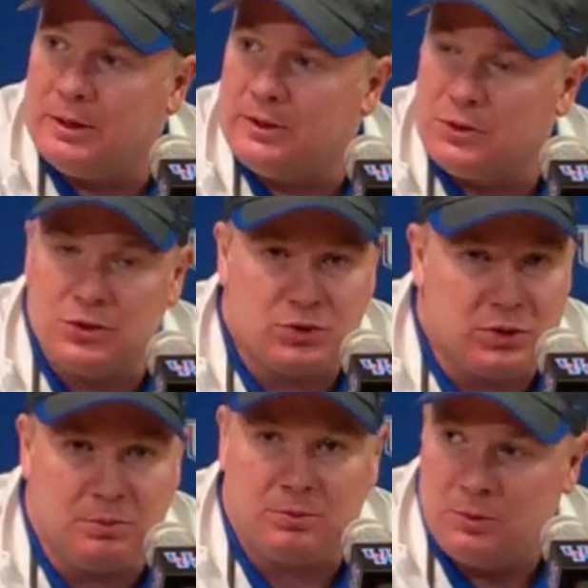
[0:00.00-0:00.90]
But those are
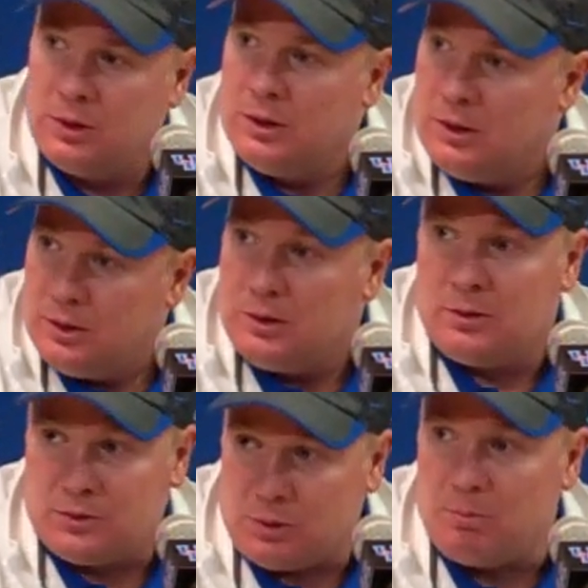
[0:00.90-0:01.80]
some
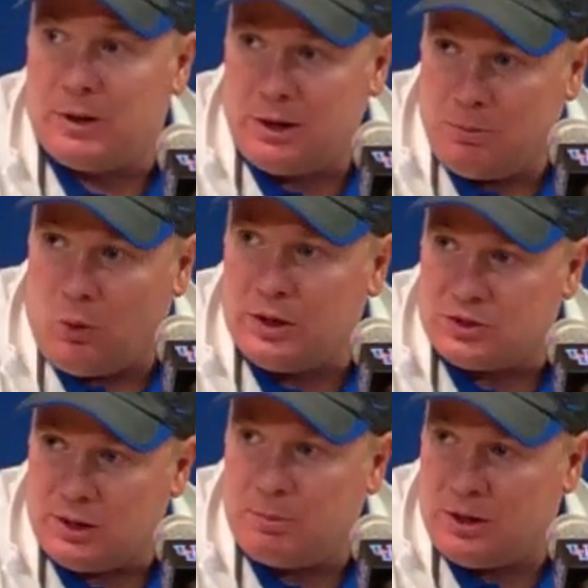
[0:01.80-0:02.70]
big
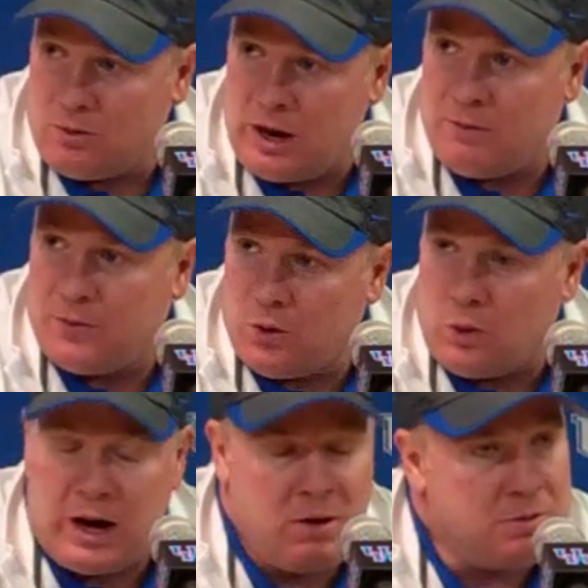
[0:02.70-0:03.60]
boys that have been around for a
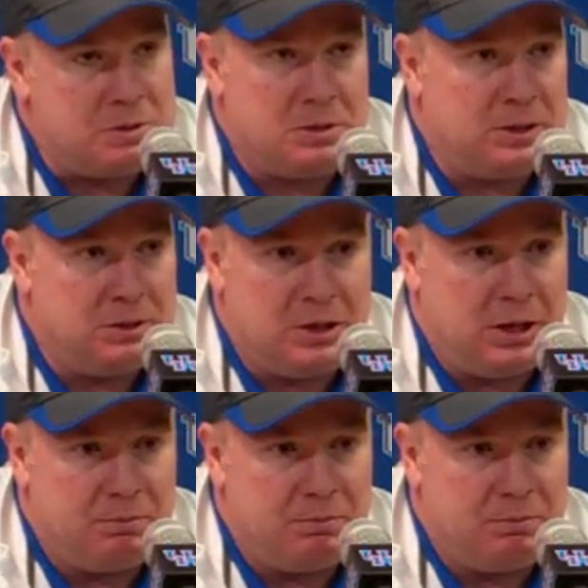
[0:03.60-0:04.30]
while, and